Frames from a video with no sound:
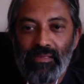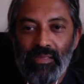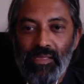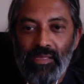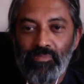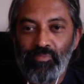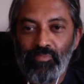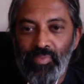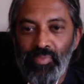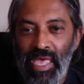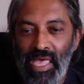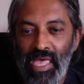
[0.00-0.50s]

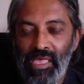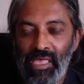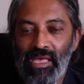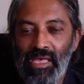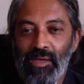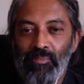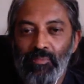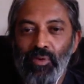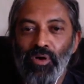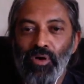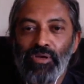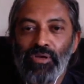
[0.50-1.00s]
paying a
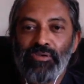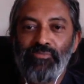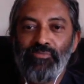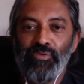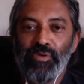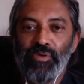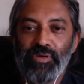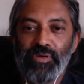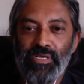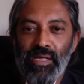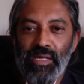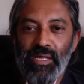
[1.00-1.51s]
bond for
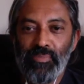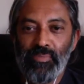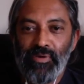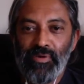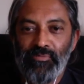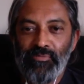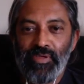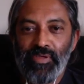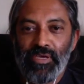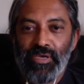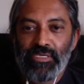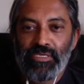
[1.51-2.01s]
a number
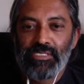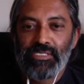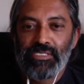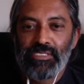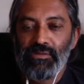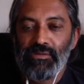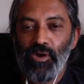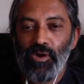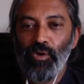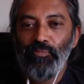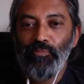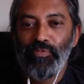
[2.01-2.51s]
of years and
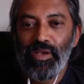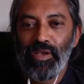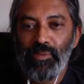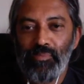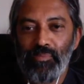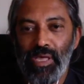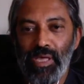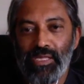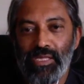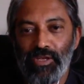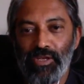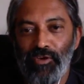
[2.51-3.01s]
hopefully
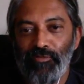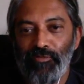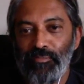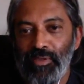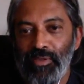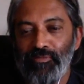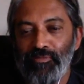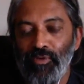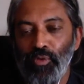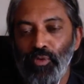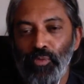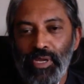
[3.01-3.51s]
pay it off
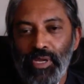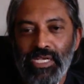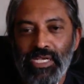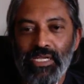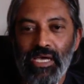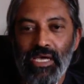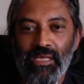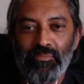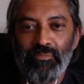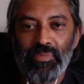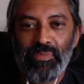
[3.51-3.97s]
before we die.